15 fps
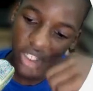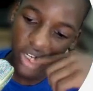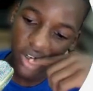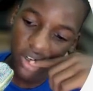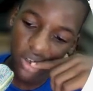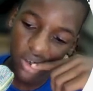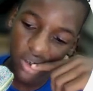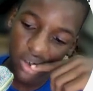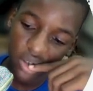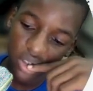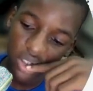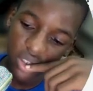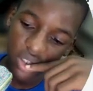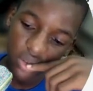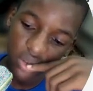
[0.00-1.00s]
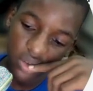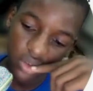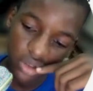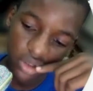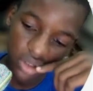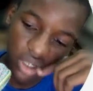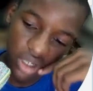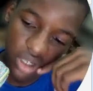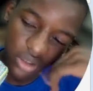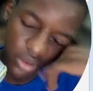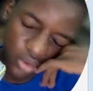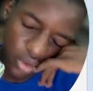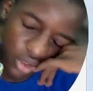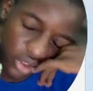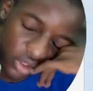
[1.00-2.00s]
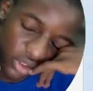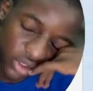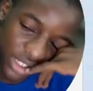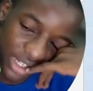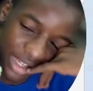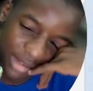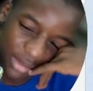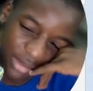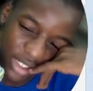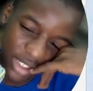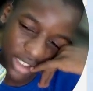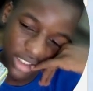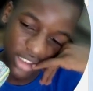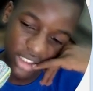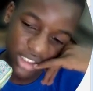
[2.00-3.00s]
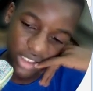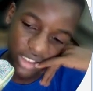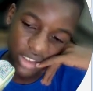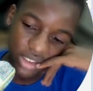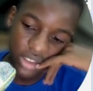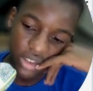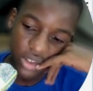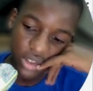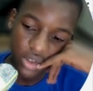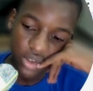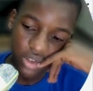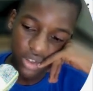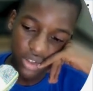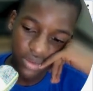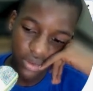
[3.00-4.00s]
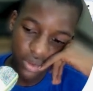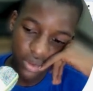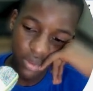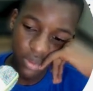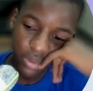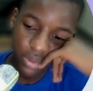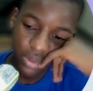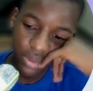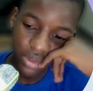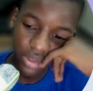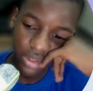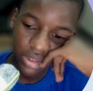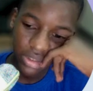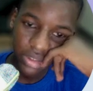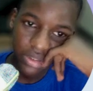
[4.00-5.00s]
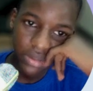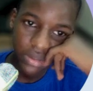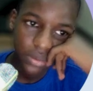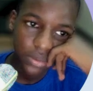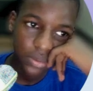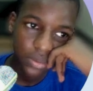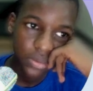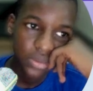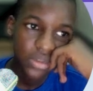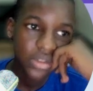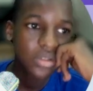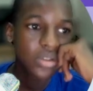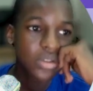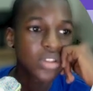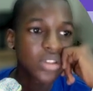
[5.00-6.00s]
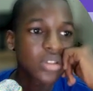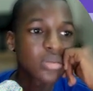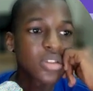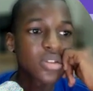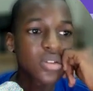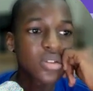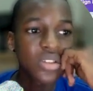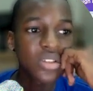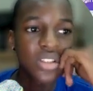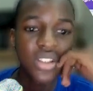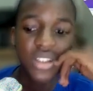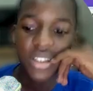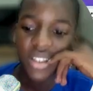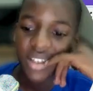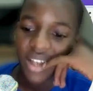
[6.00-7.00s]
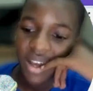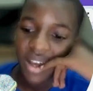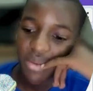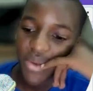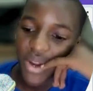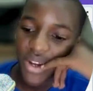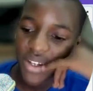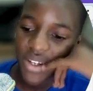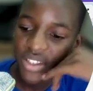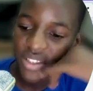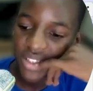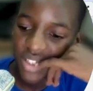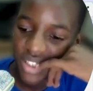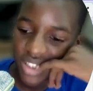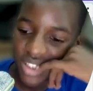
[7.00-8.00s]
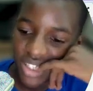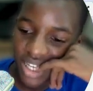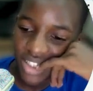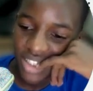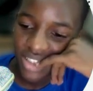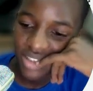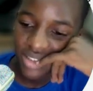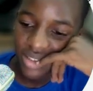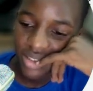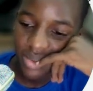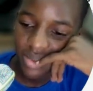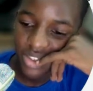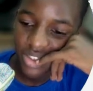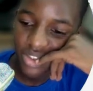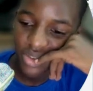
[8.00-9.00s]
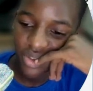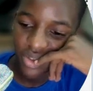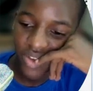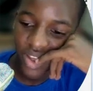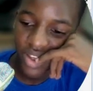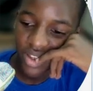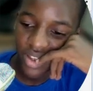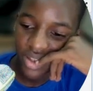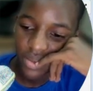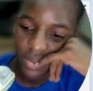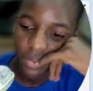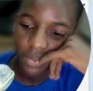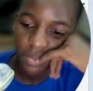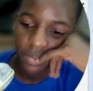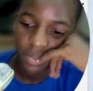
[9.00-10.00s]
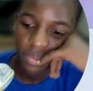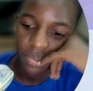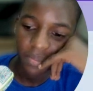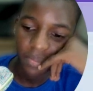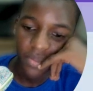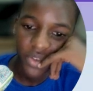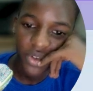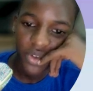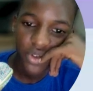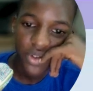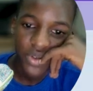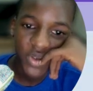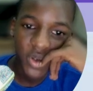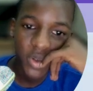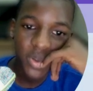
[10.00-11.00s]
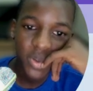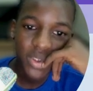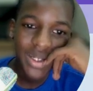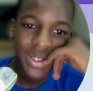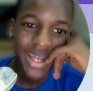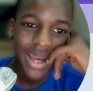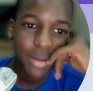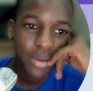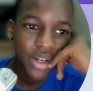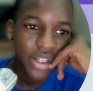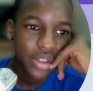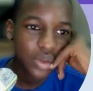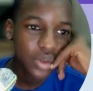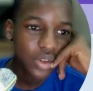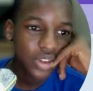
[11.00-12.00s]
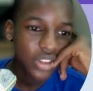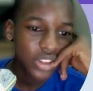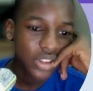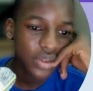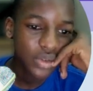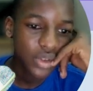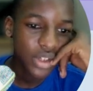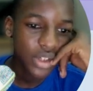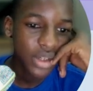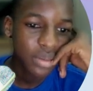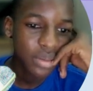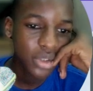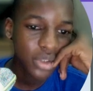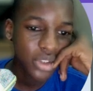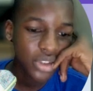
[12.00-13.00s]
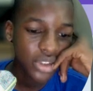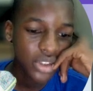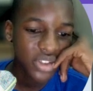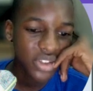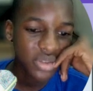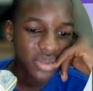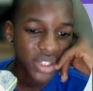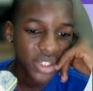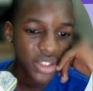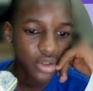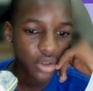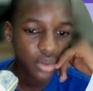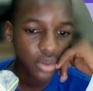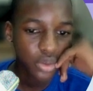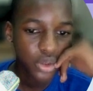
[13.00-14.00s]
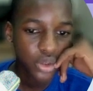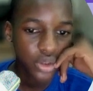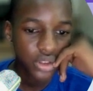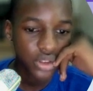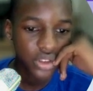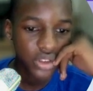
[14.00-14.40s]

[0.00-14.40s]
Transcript: or going to the library and check. If you open, give me a second. The library is this cat image over here. So if you open the library, it's going to give you a bunch of sprite options,